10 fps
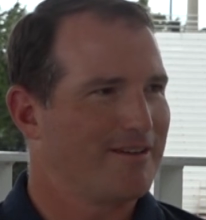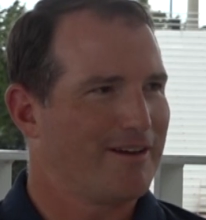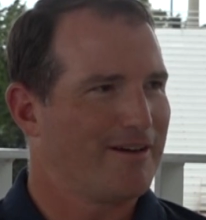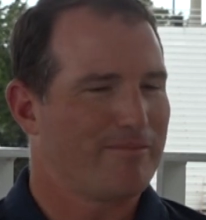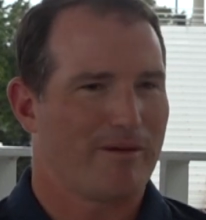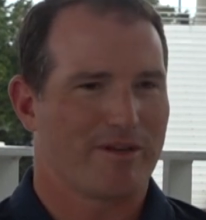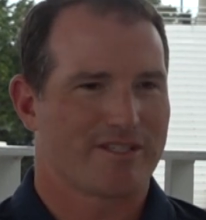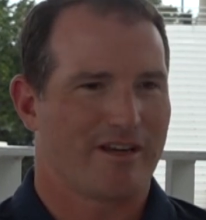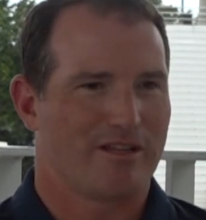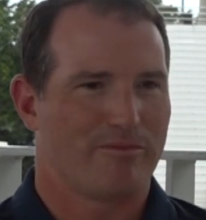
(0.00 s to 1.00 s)
I'm
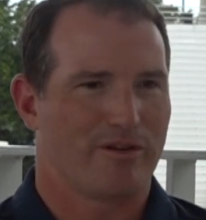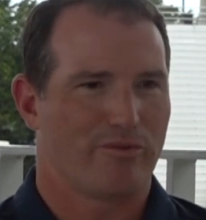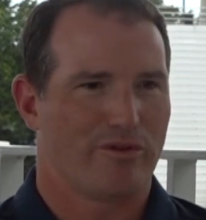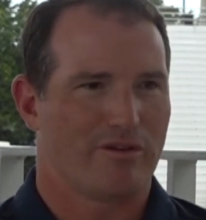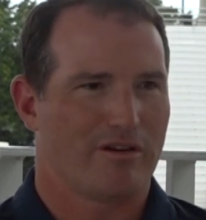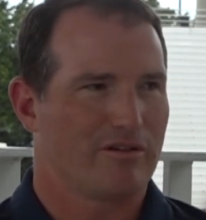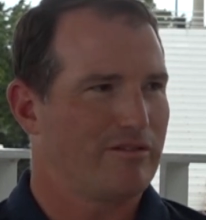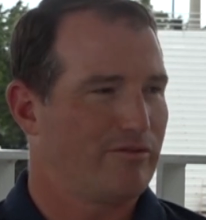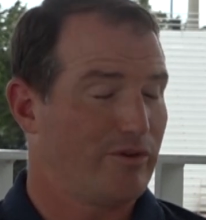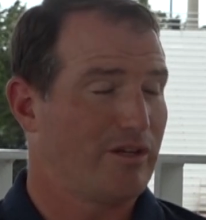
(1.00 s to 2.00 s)
excited to be
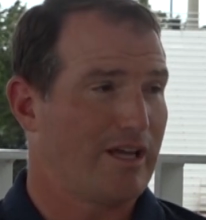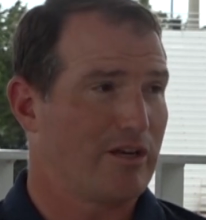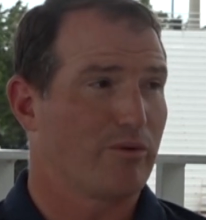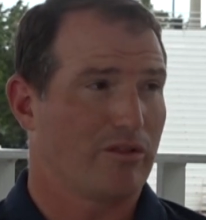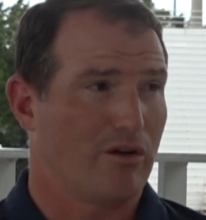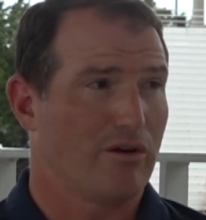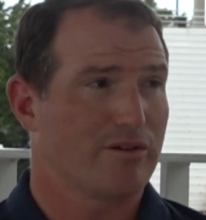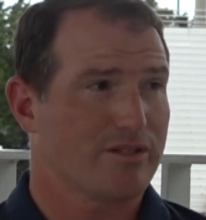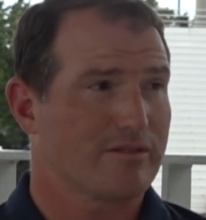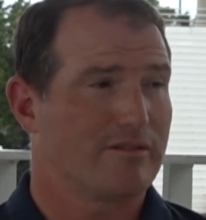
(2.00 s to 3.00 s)
reunited with
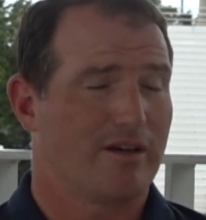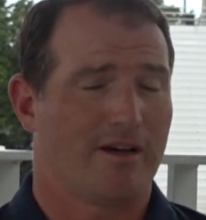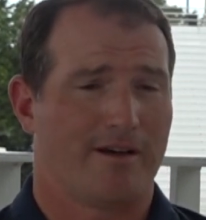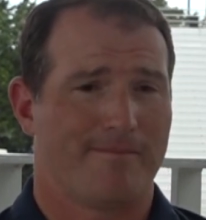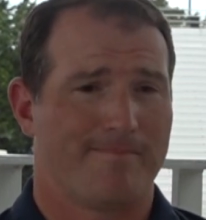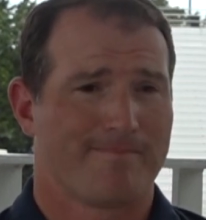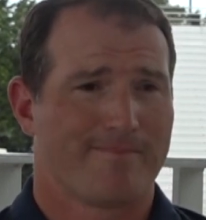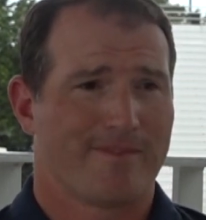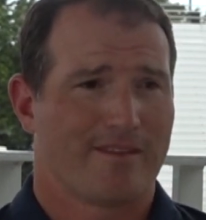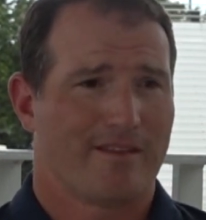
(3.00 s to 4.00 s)
Lars.
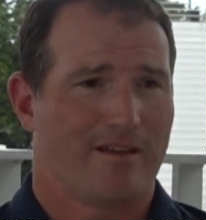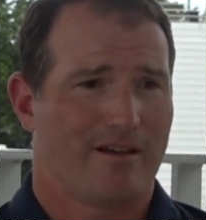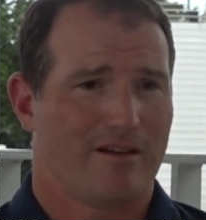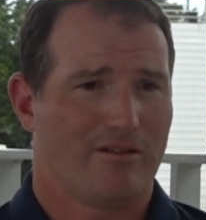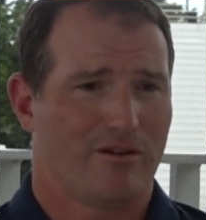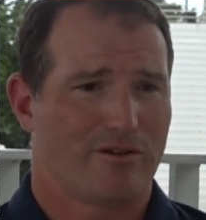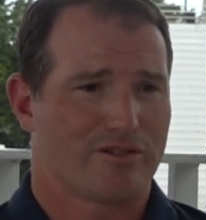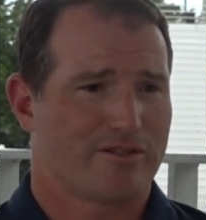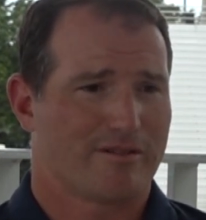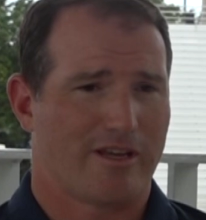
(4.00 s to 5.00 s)

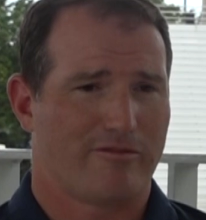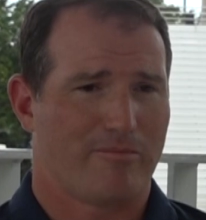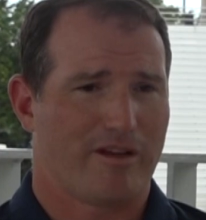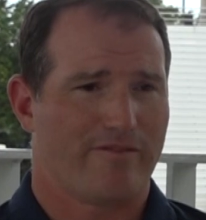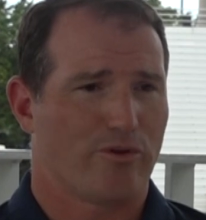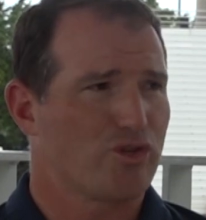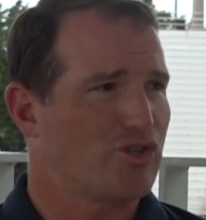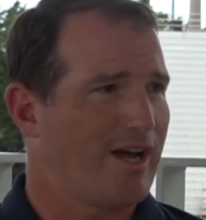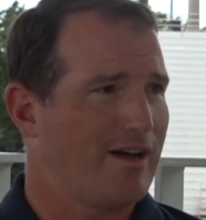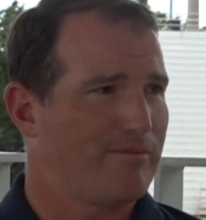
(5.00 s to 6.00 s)
Lars gave me my first
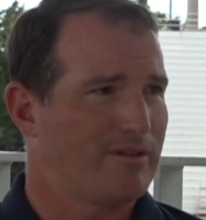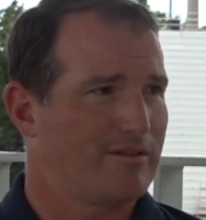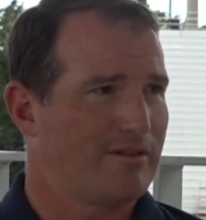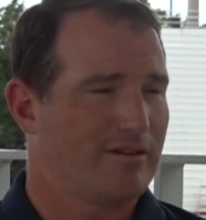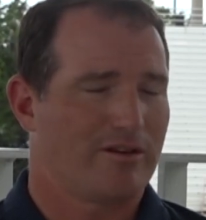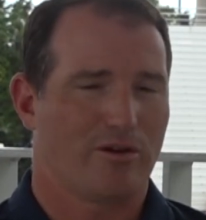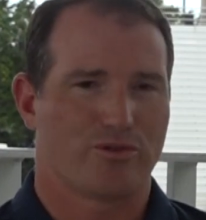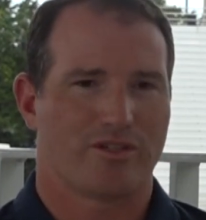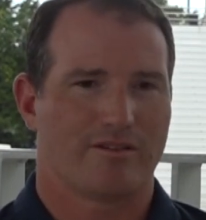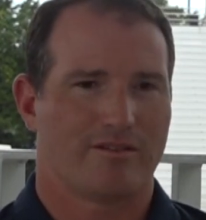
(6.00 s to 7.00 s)
job in
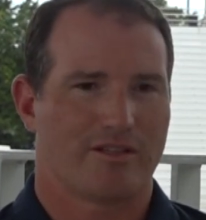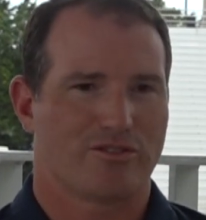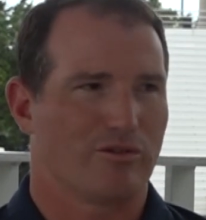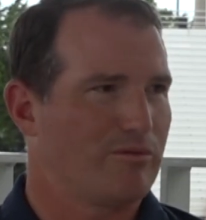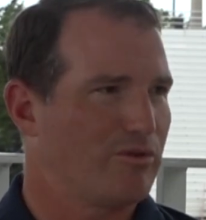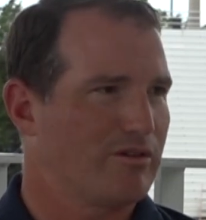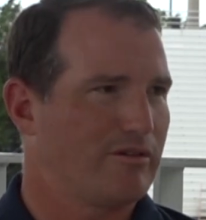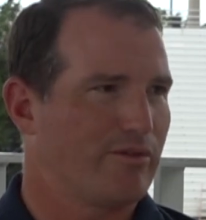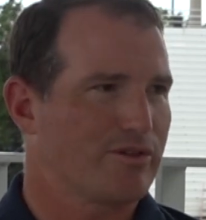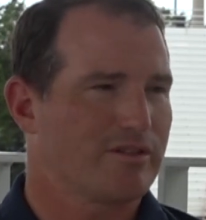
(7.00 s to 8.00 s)
coaching at Stony Brook
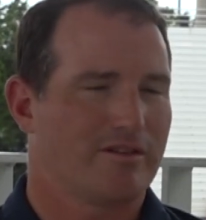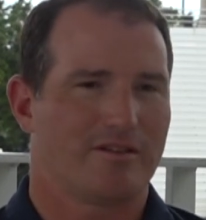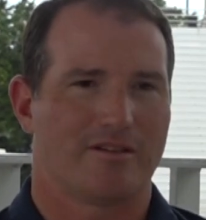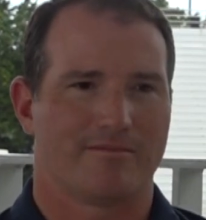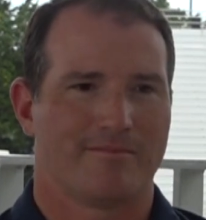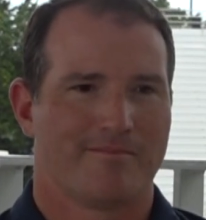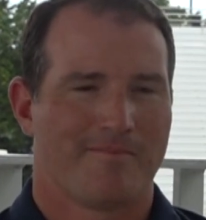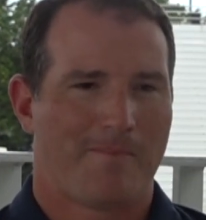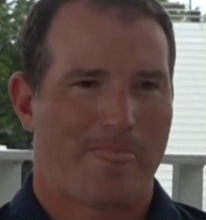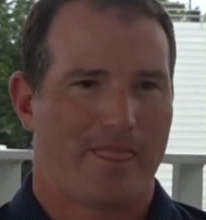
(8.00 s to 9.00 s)
University, and
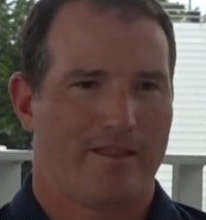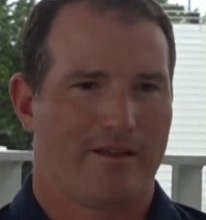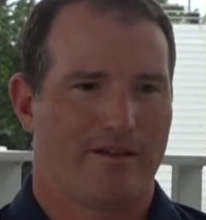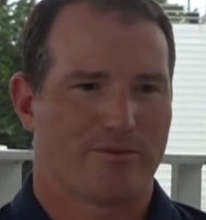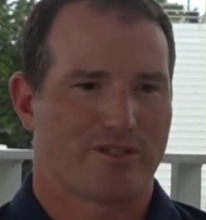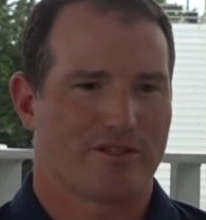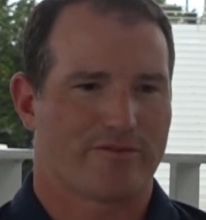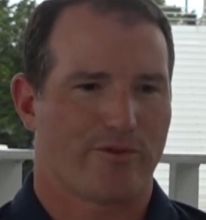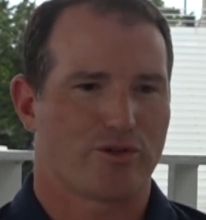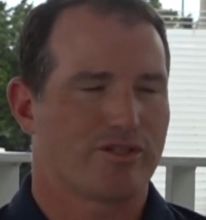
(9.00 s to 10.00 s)
it was his
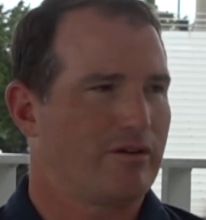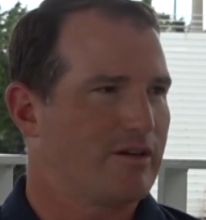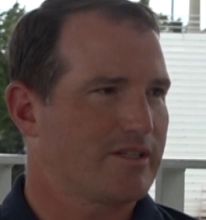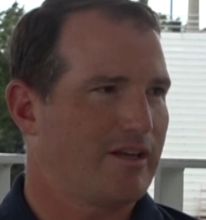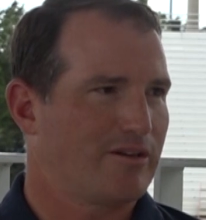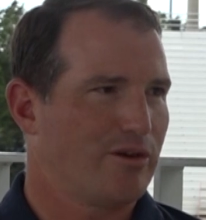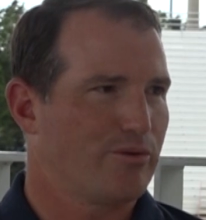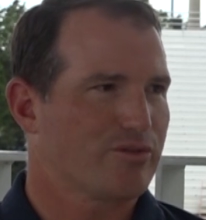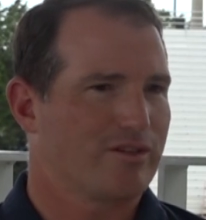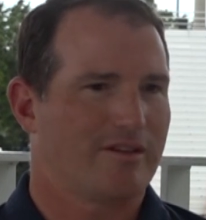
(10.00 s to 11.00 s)
first year as a head
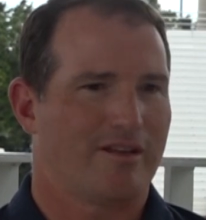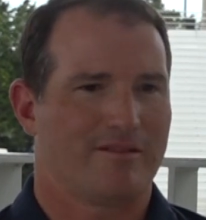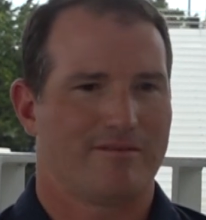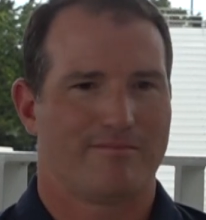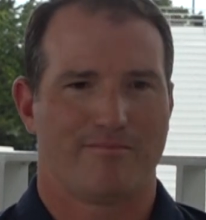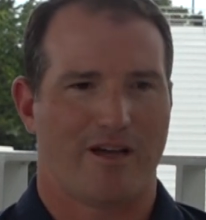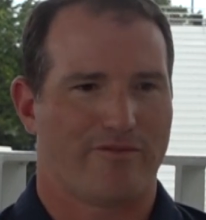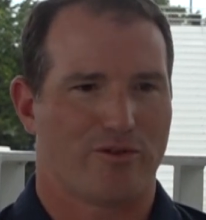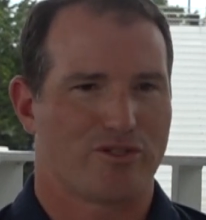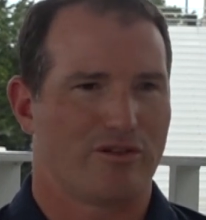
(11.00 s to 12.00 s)
coach and then my
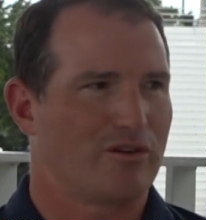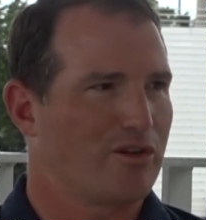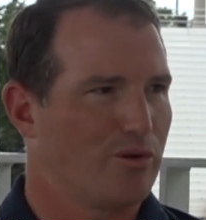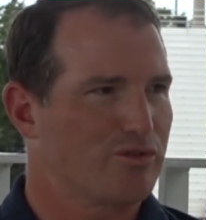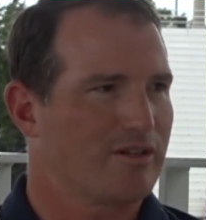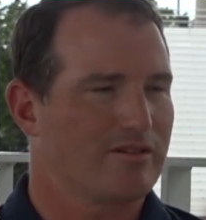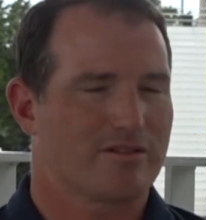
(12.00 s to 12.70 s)
first year in coaching.